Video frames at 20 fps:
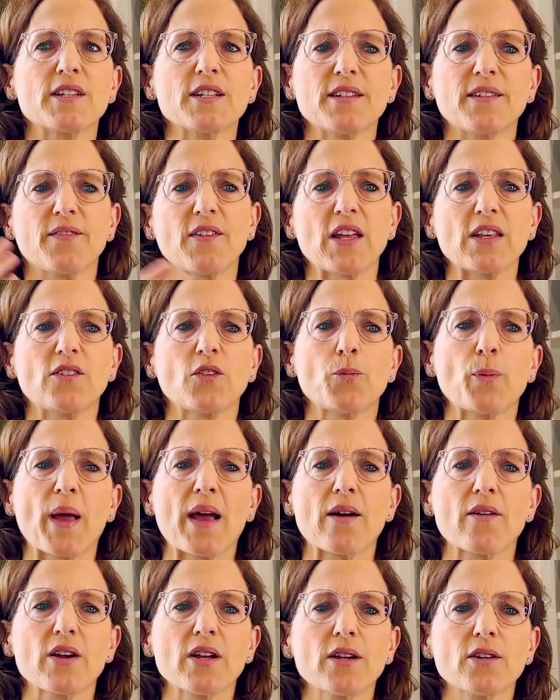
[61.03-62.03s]
defense
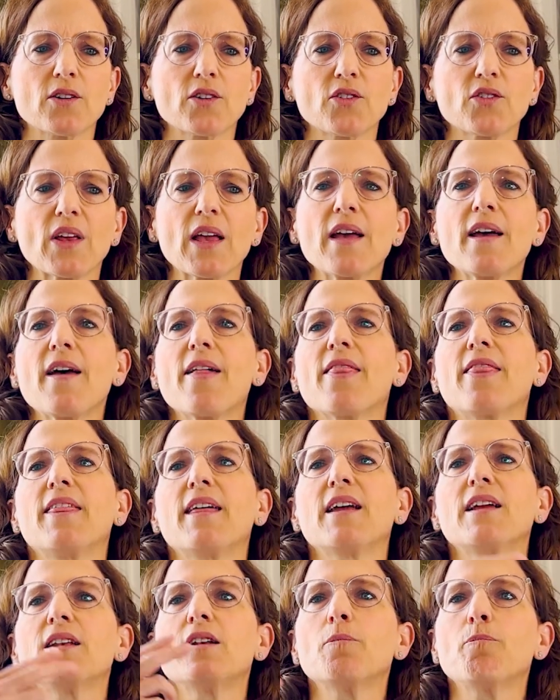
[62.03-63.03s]
barriers,
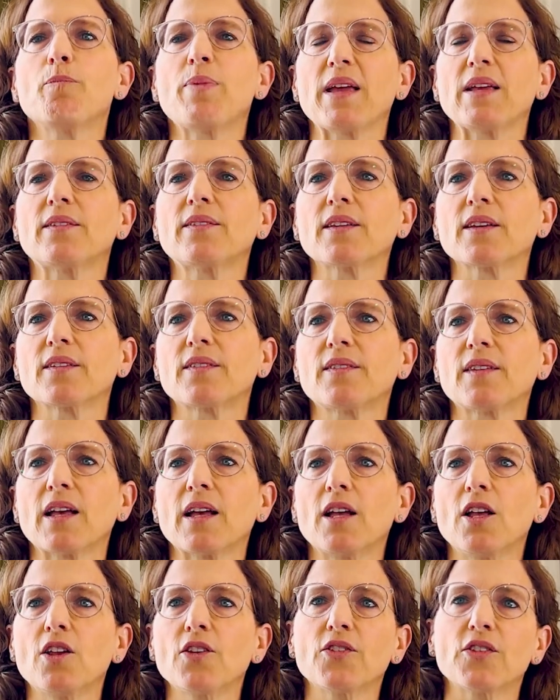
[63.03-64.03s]
then basic
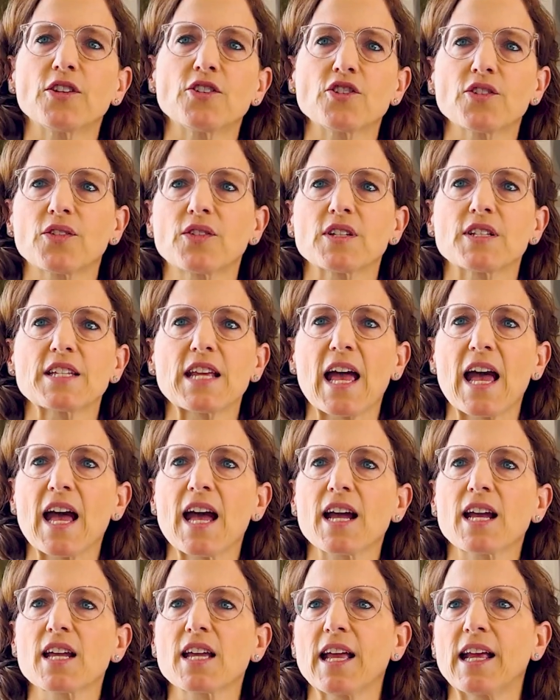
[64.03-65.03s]
cells that just
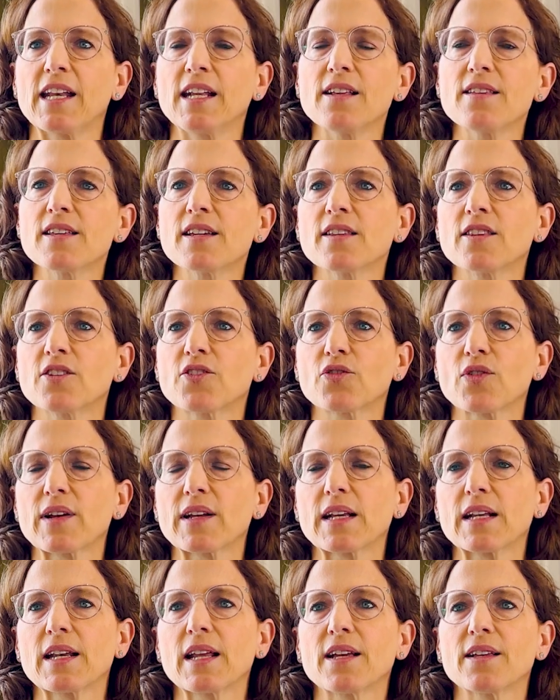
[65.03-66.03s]
attack anything that's
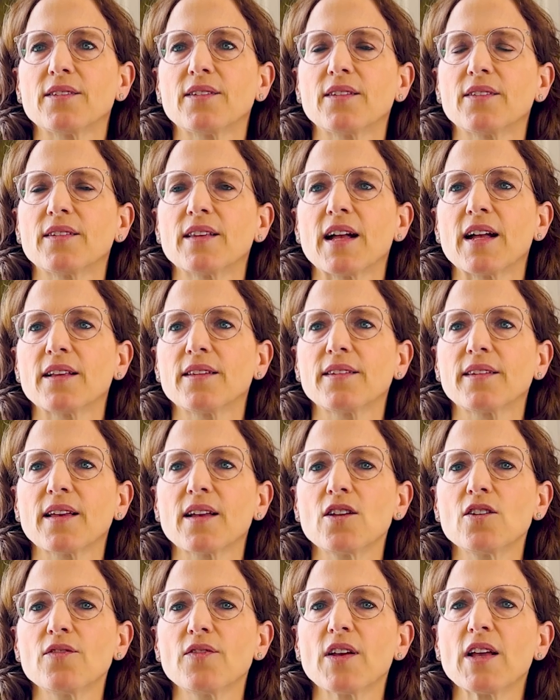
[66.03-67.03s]
recognized as
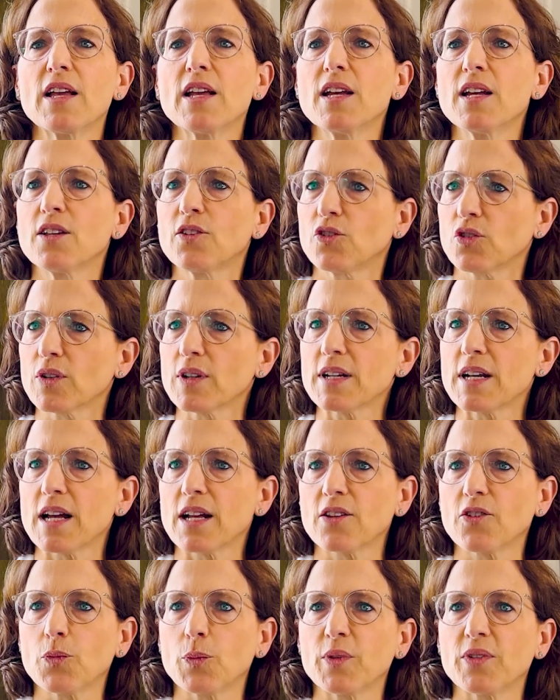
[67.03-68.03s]
non-self, sort of
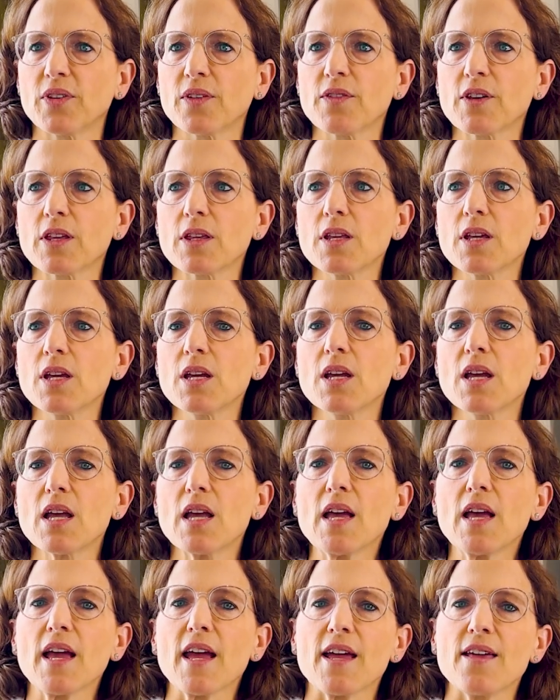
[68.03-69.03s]
non-specifically,
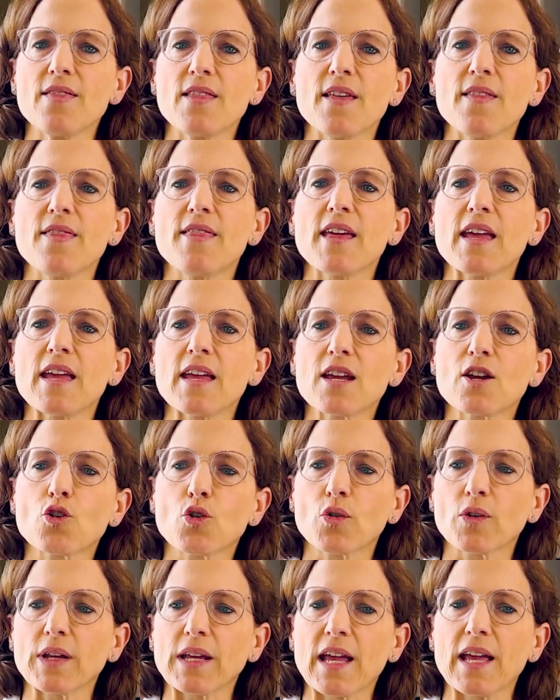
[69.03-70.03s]
and then they
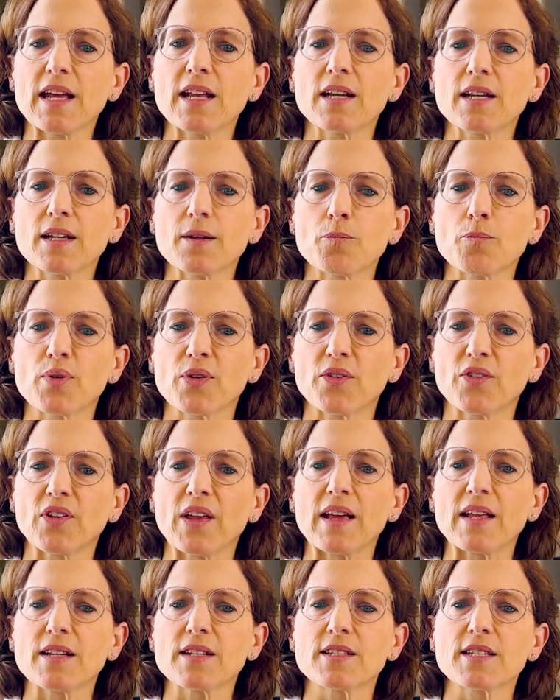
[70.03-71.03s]
create and
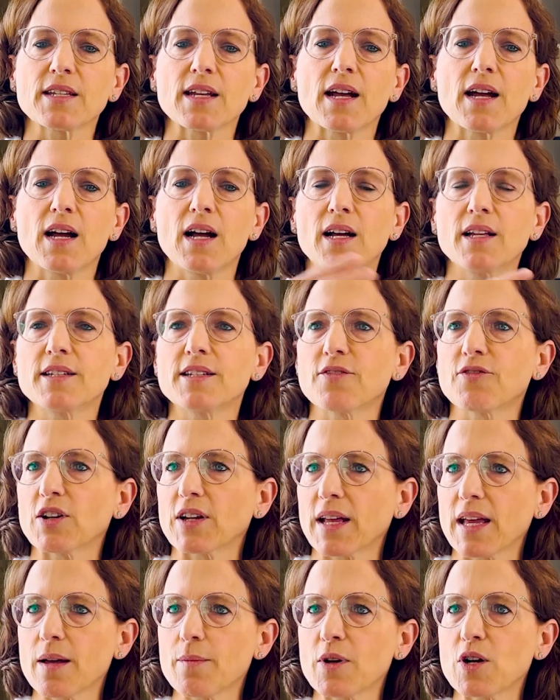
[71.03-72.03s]
present uh, different
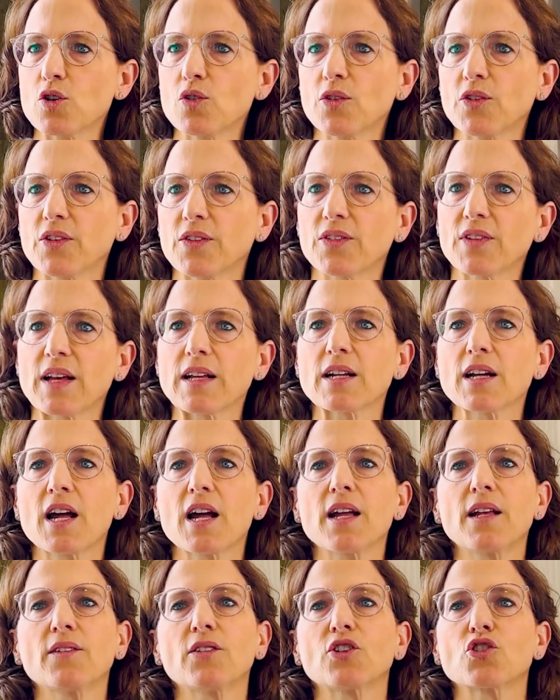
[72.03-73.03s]
chemicals and
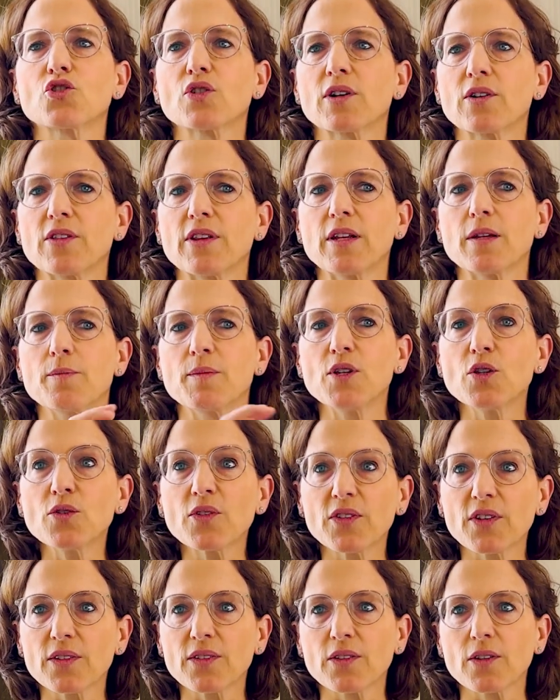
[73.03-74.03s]
cytokines that trigger the immune
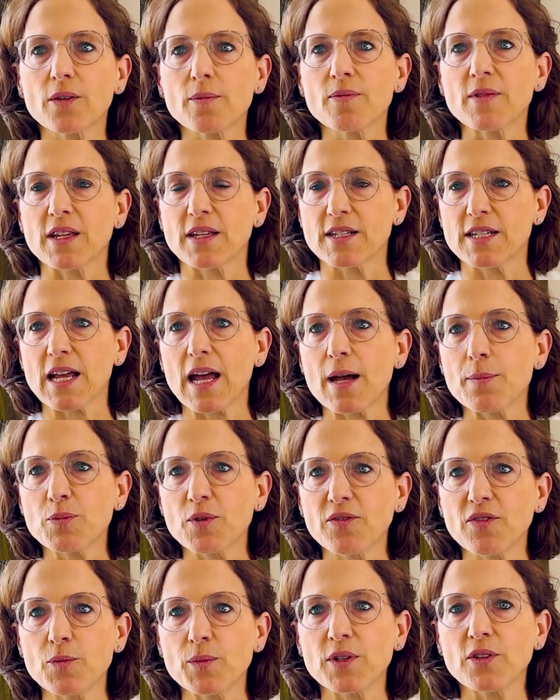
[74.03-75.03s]
system, the
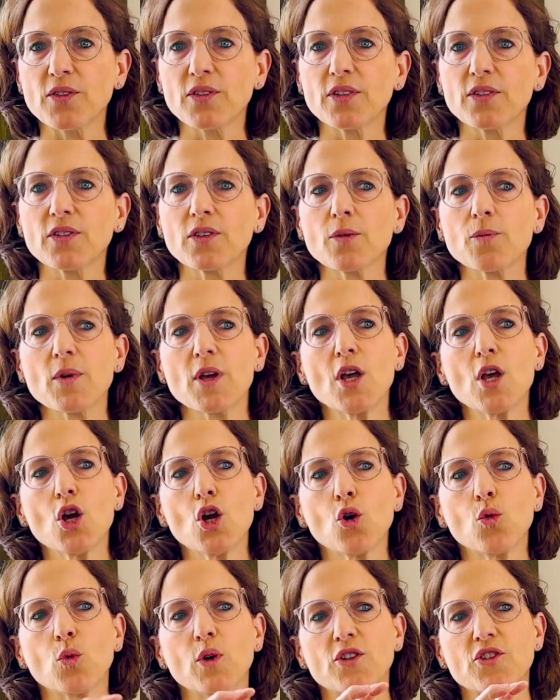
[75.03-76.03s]
adaptive immune system,
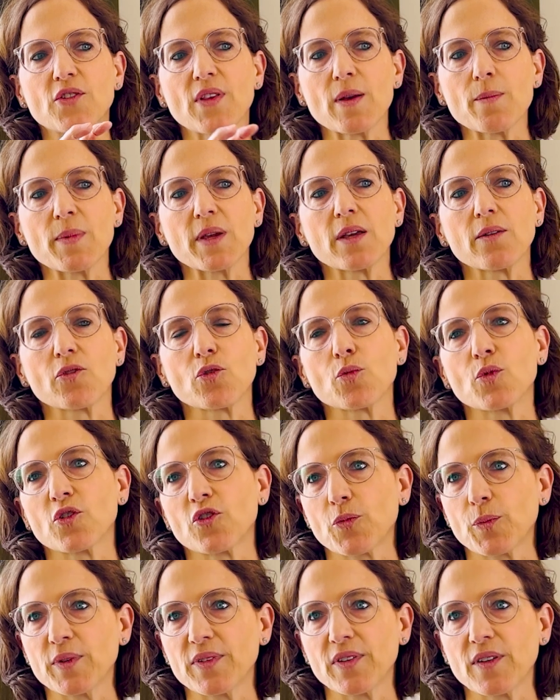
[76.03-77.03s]
which then becomes more
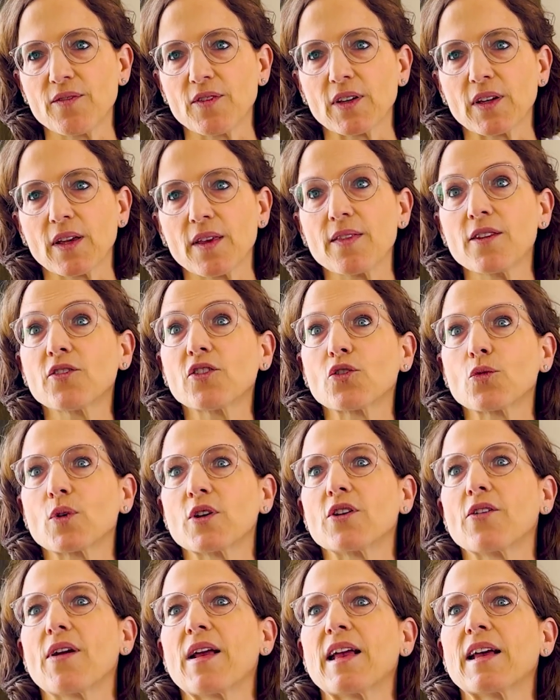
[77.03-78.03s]
specific. And this is where
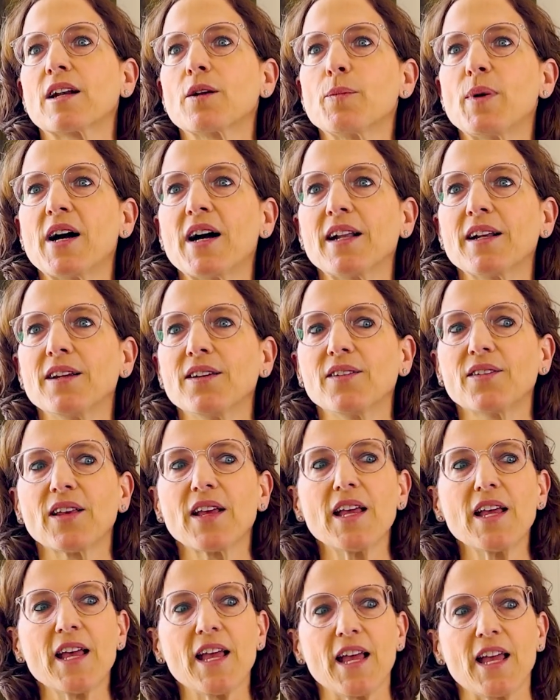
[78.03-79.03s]
your antibodies
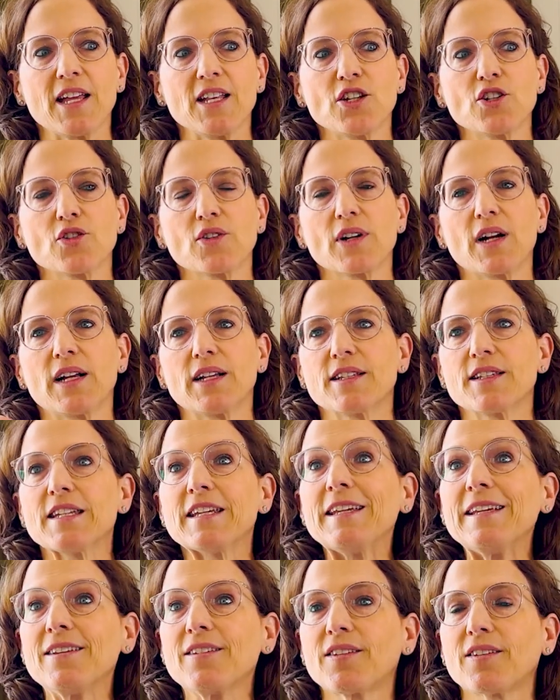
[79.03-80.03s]
and your uh,
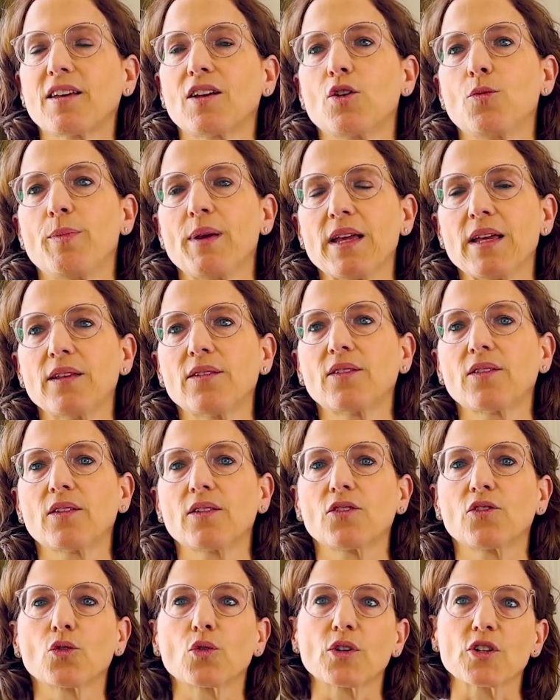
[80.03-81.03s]
T cell-based
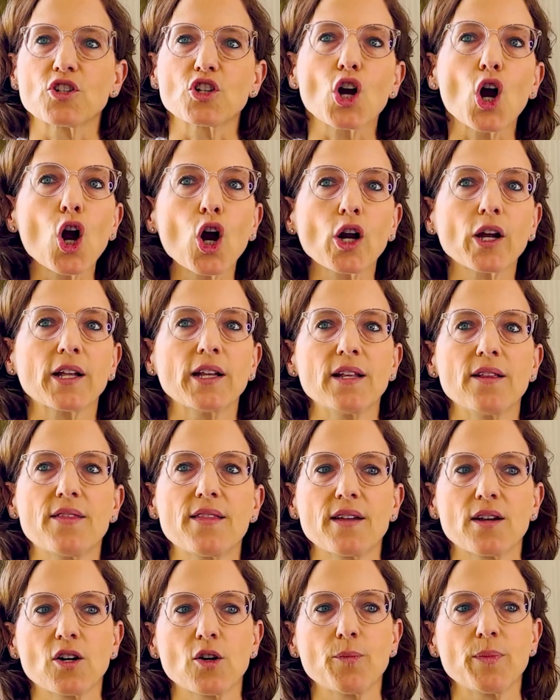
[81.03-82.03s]
sort of targeted
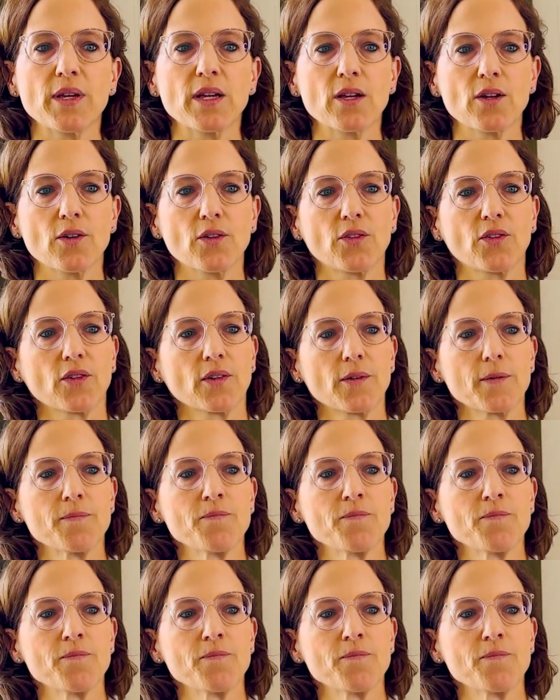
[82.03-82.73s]
therapy goes.